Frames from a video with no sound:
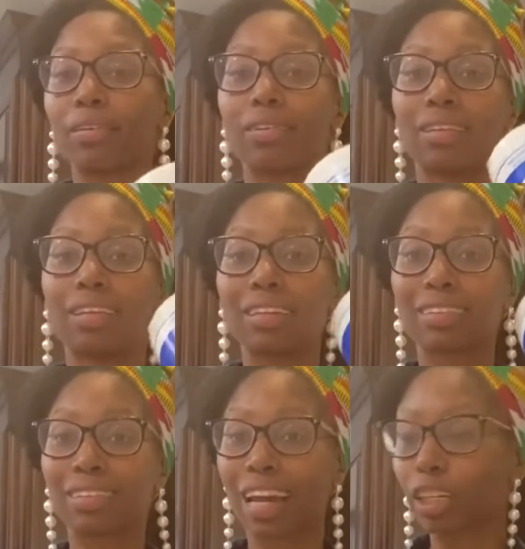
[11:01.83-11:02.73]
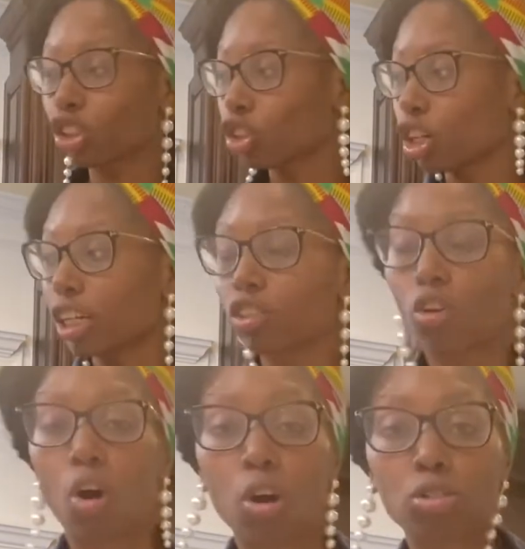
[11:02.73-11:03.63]
this texture is
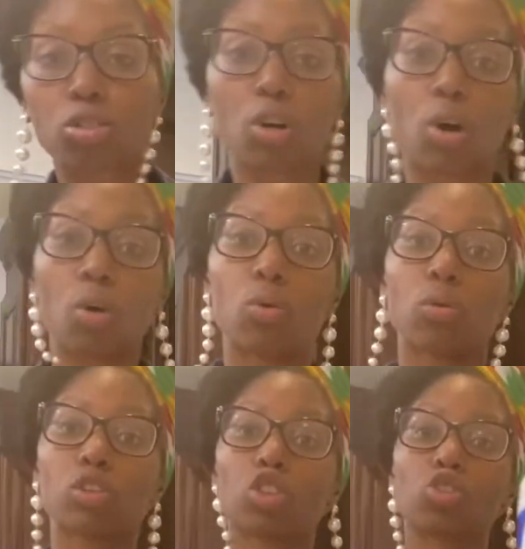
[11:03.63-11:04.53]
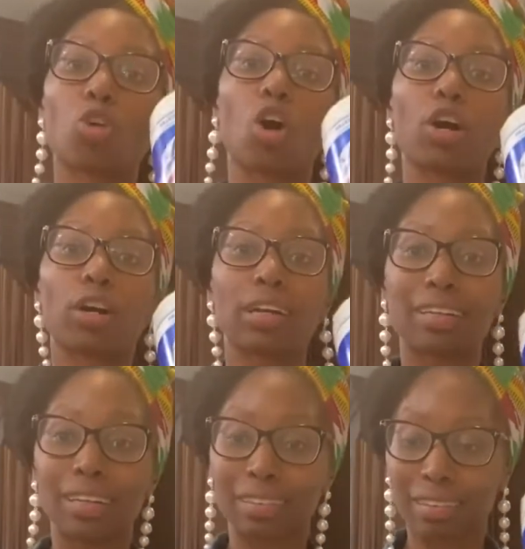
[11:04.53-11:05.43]
also stronger
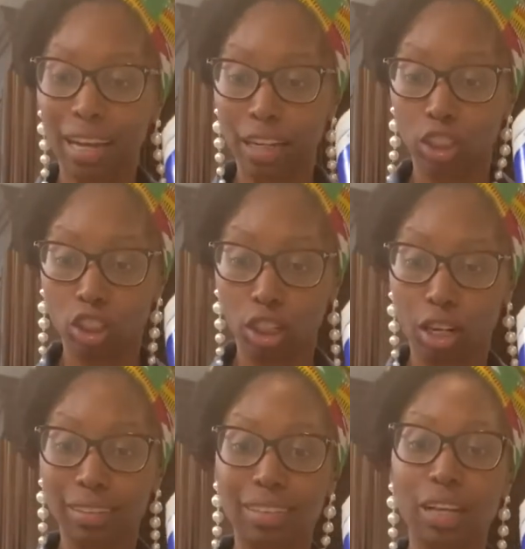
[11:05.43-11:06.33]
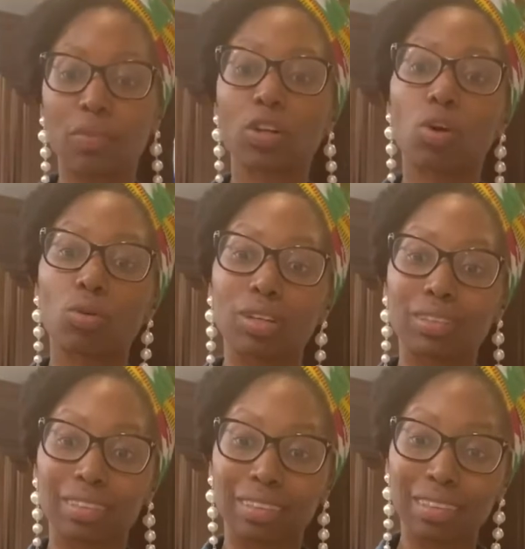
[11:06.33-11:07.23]
than this texture, because even though
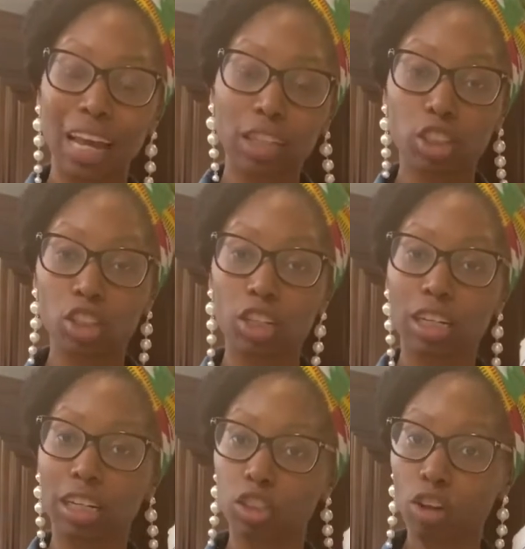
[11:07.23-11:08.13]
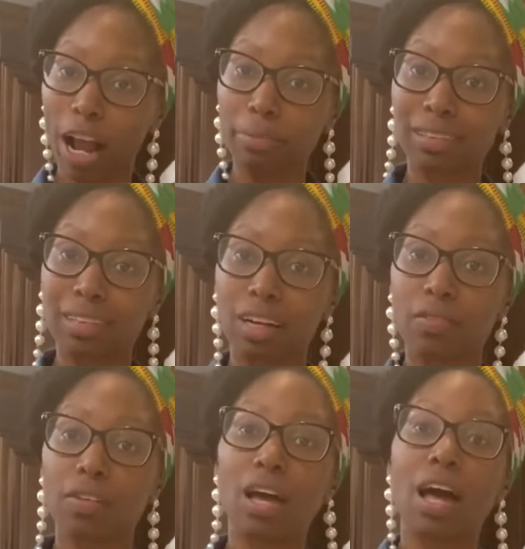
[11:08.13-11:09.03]
this is textured and it traps
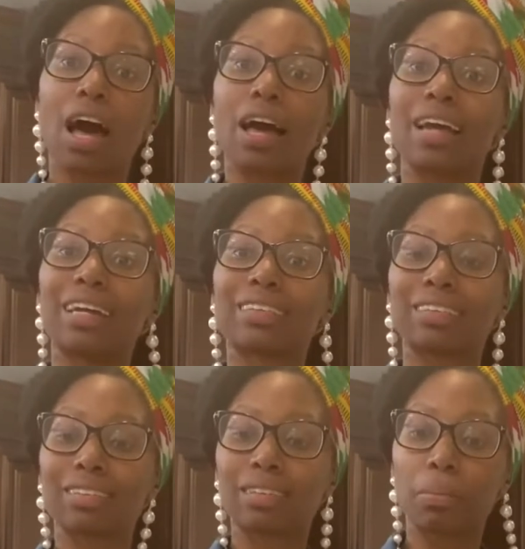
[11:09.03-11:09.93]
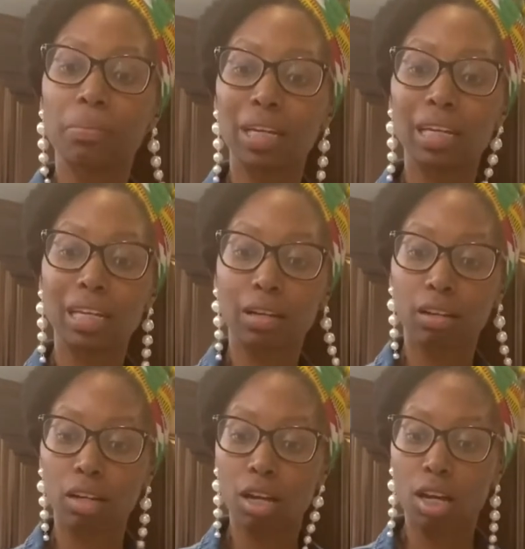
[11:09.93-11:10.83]
stuff, it's, to me,
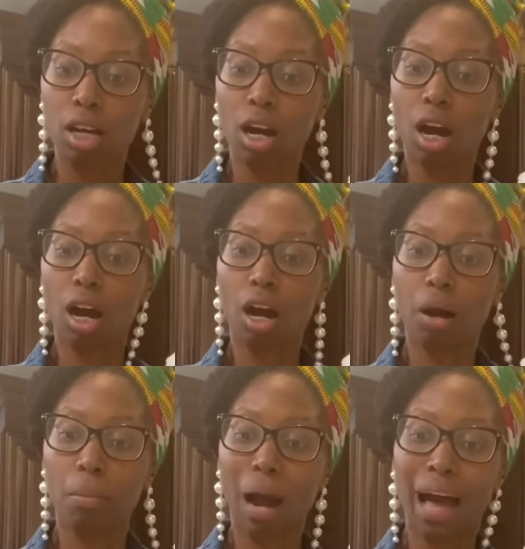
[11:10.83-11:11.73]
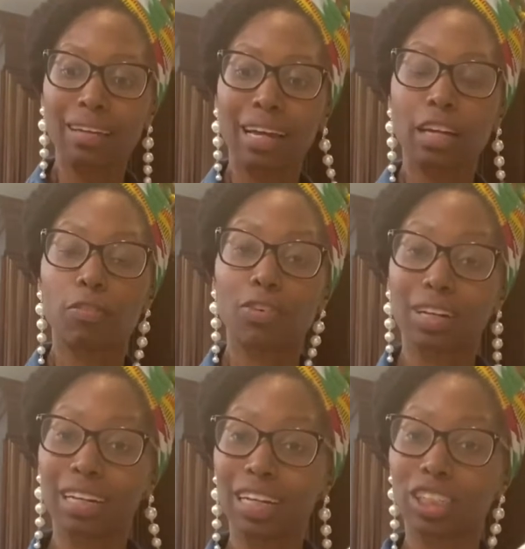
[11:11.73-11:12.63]
I like it for
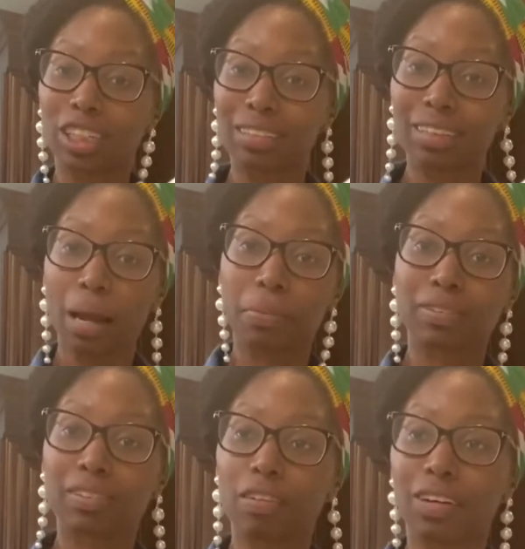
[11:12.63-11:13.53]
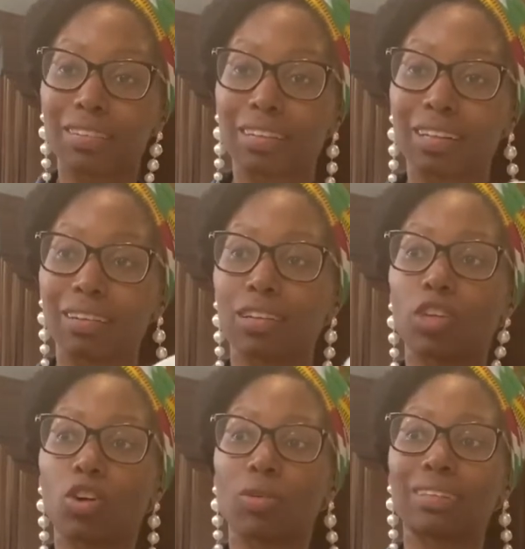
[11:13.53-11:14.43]
the kitchen type of stuff, because
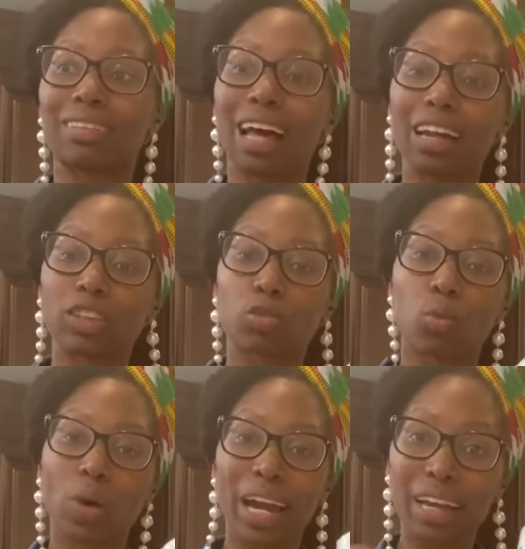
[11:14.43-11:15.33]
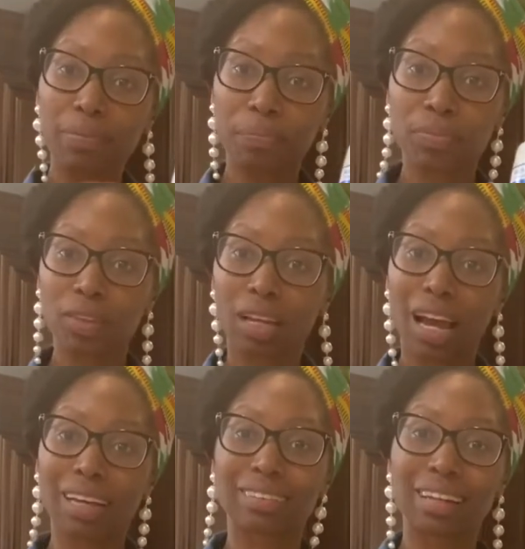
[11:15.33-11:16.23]
you know, it's not as wet
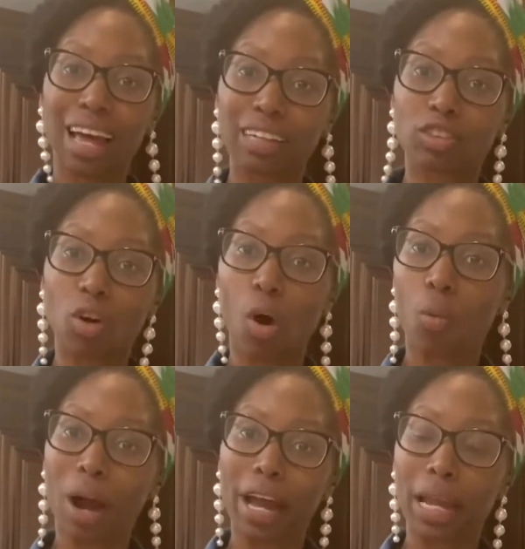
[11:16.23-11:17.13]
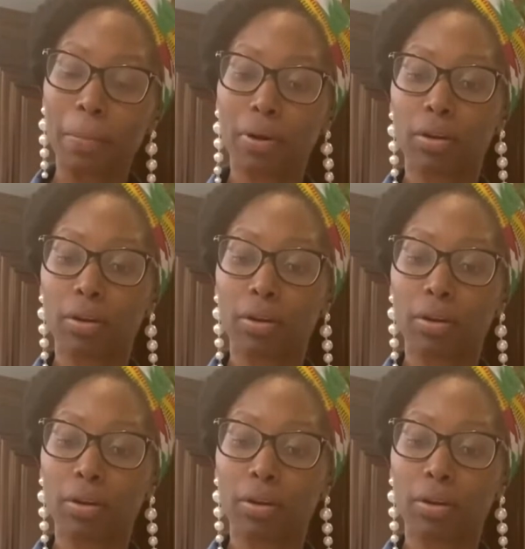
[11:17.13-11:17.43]
as a Lysol wipe,